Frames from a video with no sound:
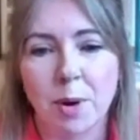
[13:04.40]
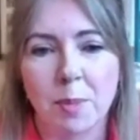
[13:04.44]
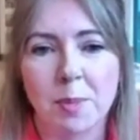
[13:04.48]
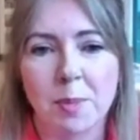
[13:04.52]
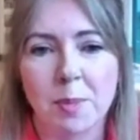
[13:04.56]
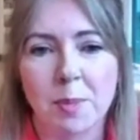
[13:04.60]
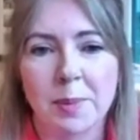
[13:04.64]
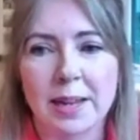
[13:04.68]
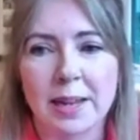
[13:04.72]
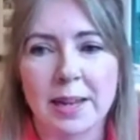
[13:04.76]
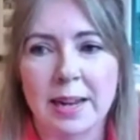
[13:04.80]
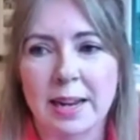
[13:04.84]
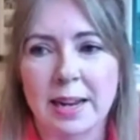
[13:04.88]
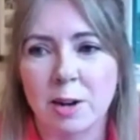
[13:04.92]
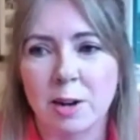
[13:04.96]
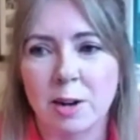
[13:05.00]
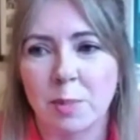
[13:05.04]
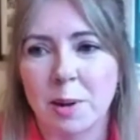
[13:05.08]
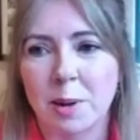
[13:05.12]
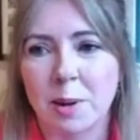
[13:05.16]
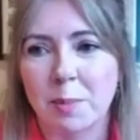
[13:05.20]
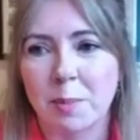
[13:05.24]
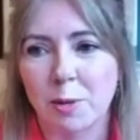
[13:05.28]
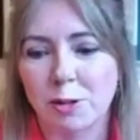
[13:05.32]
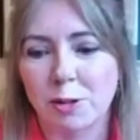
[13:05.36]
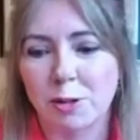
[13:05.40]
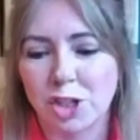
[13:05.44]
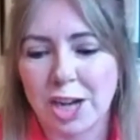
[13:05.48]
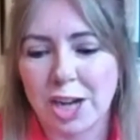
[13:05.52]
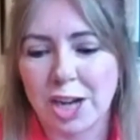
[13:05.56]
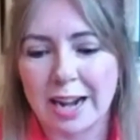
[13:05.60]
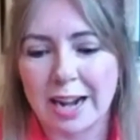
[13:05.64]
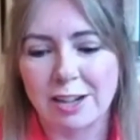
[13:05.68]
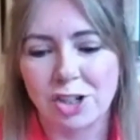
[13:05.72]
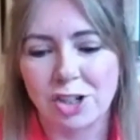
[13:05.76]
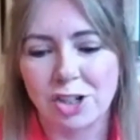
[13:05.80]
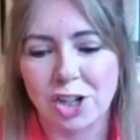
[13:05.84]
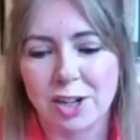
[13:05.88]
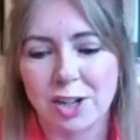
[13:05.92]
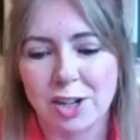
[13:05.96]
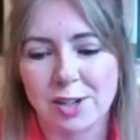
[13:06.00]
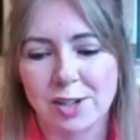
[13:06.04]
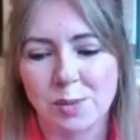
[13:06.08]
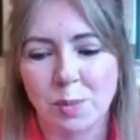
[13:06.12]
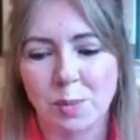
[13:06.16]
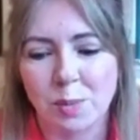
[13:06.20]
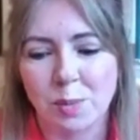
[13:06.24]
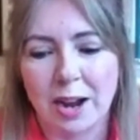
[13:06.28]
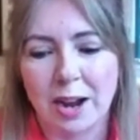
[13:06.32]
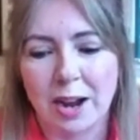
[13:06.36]
probably a little bit more challenging
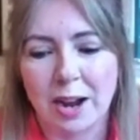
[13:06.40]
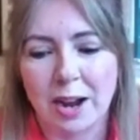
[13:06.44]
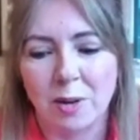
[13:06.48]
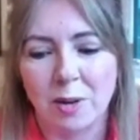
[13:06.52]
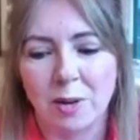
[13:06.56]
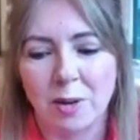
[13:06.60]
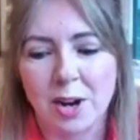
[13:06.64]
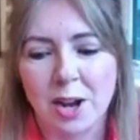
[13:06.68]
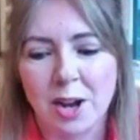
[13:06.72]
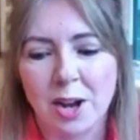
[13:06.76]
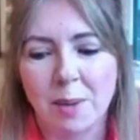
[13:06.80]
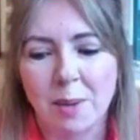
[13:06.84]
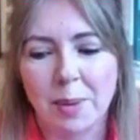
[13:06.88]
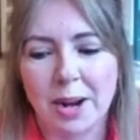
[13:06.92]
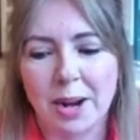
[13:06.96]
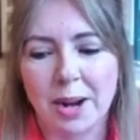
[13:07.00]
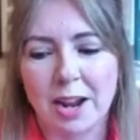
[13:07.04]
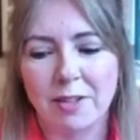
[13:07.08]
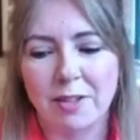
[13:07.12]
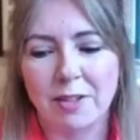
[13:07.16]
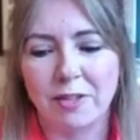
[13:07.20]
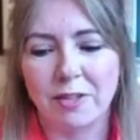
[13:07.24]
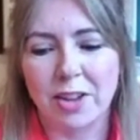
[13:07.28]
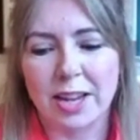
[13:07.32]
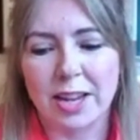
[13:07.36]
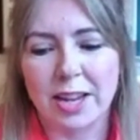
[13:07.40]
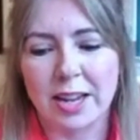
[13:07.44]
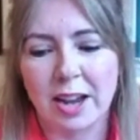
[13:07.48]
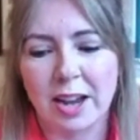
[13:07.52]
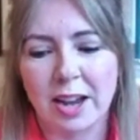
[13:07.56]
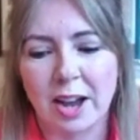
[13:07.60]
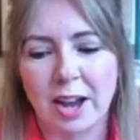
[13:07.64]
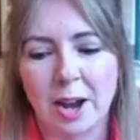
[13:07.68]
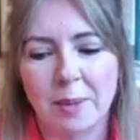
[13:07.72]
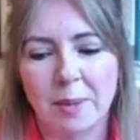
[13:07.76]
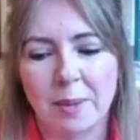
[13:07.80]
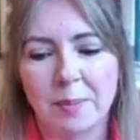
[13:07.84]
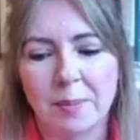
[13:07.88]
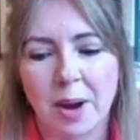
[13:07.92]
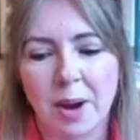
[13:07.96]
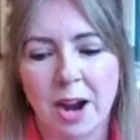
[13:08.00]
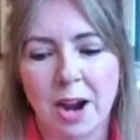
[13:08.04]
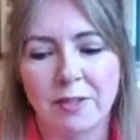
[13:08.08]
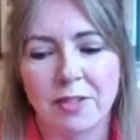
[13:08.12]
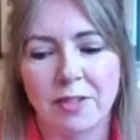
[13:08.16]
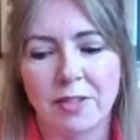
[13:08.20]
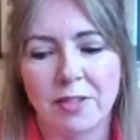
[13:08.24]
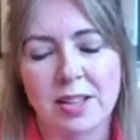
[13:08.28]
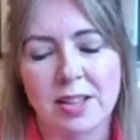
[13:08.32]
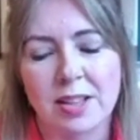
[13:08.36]
as well. But I think
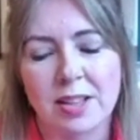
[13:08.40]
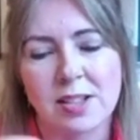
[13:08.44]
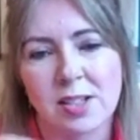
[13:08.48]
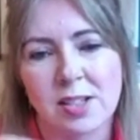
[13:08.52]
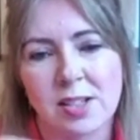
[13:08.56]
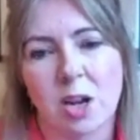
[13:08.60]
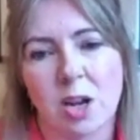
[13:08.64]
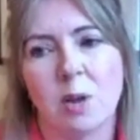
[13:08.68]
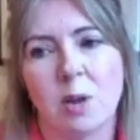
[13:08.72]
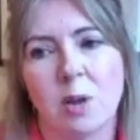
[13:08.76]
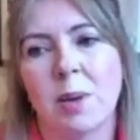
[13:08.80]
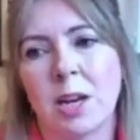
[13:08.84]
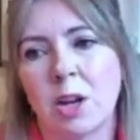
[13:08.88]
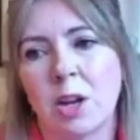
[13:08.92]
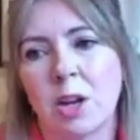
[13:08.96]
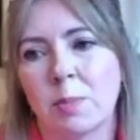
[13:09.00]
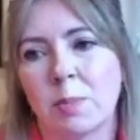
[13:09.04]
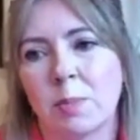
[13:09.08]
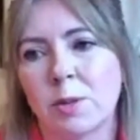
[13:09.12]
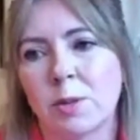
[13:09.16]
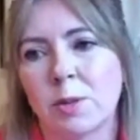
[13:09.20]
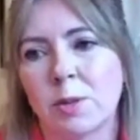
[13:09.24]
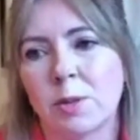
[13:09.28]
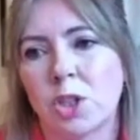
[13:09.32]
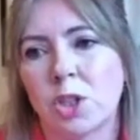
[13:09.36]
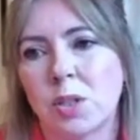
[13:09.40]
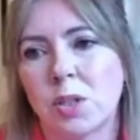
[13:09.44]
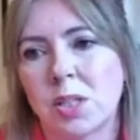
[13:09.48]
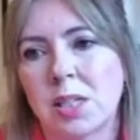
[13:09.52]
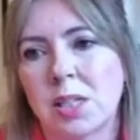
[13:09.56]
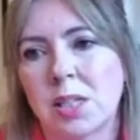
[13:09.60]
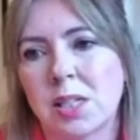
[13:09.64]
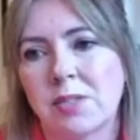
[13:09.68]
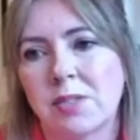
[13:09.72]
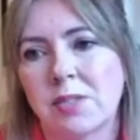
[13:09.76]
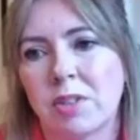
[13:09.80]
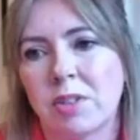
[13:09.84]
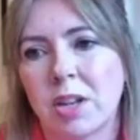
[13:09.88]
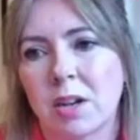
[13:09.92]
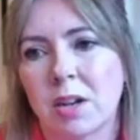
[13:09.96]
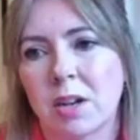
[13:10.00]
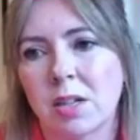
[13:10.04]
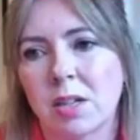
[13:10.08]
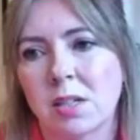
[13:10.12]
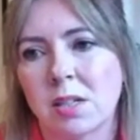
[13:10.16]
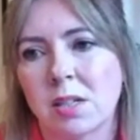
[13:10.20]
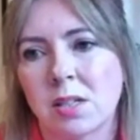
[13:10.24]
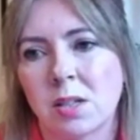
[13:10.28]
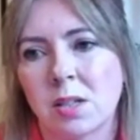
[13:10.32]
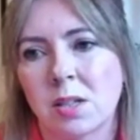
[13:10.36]
there's so many opportunities for
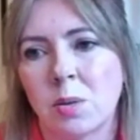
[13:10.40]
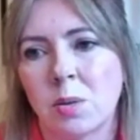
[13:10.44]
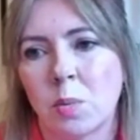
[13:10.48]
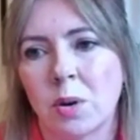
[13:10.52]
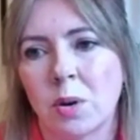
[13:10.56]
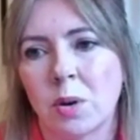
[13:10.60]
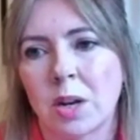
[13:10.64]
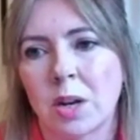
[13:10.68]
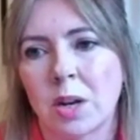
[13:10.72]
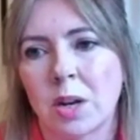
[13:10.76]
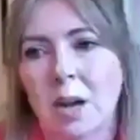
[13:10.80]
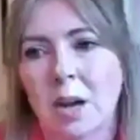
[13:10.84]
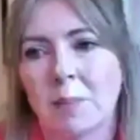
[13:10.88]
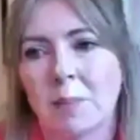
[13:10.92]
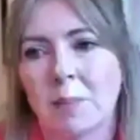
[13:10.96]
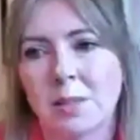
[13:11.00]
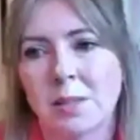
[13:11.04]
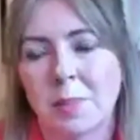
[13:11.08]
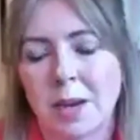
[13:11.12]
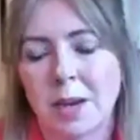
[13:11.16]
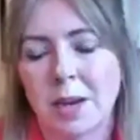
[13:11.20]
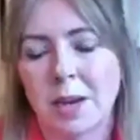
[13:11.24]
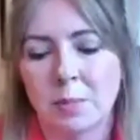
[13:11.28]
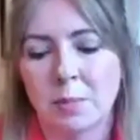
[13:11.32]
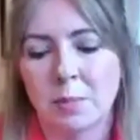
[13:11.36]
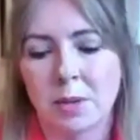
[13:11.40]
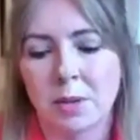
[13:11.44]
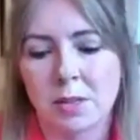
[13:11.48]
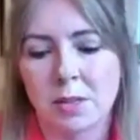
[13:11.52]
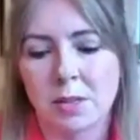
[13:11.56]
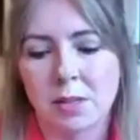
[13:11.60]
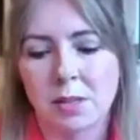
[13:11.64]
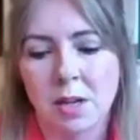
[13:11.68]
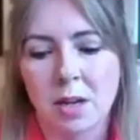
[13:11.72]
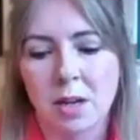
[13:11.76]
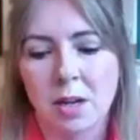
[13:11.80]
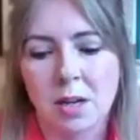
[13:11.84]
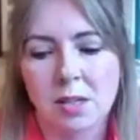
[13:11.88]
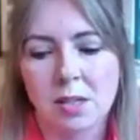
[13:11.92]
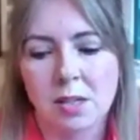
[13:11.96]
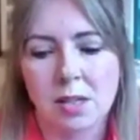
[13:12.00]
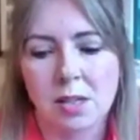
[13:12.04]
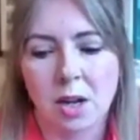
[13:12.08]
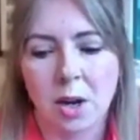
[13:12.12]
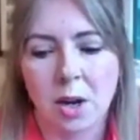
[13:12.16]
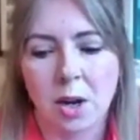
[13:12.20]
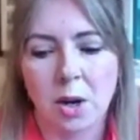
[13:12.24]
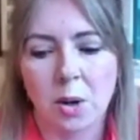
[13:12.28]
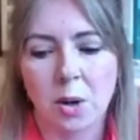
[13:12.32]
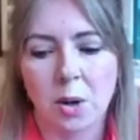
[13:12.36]
youngsters who want to come into payments.
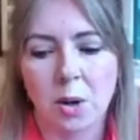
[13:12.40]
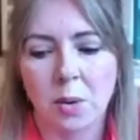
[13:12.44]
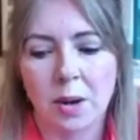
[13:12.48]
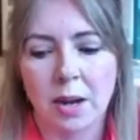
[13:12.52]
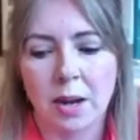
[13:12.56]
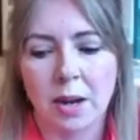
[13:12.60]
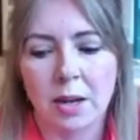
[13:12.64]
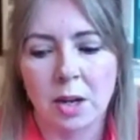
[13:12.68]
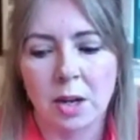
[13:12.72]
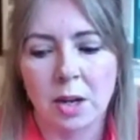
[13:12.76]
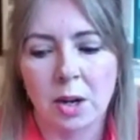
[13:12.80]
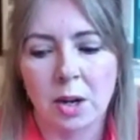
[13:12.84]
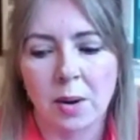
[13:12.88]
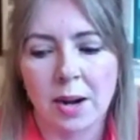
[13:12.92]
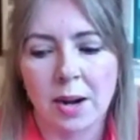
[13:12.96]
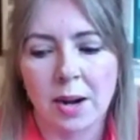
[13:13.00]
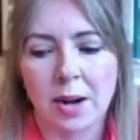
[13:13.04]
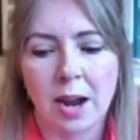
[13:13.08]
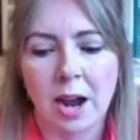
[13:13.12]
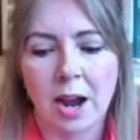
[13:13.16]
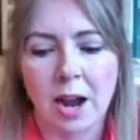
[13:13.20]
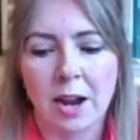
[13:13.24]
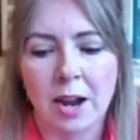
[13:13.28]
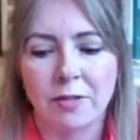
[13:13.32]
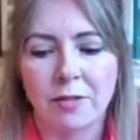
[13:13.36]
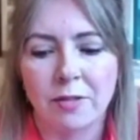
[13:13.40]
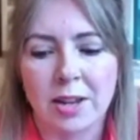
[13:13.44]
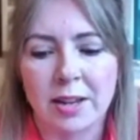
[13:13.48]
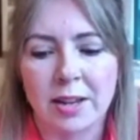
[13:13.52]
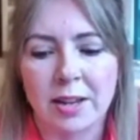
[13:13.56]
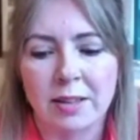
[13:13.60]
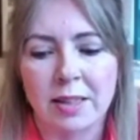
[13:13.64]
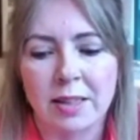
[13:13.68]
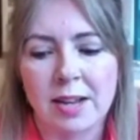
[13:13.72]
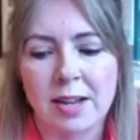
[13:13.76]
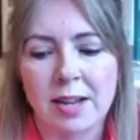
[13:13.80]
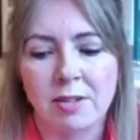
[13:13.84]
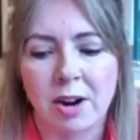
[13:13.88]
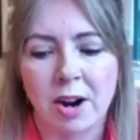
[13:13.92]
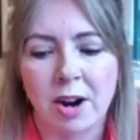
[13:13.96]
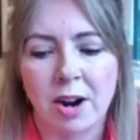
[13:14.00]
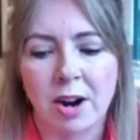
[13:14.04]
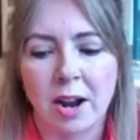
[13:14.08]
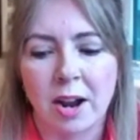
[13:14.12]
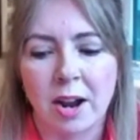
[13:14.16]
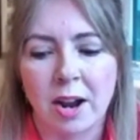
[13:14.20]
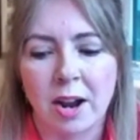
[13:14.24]
So, and I think there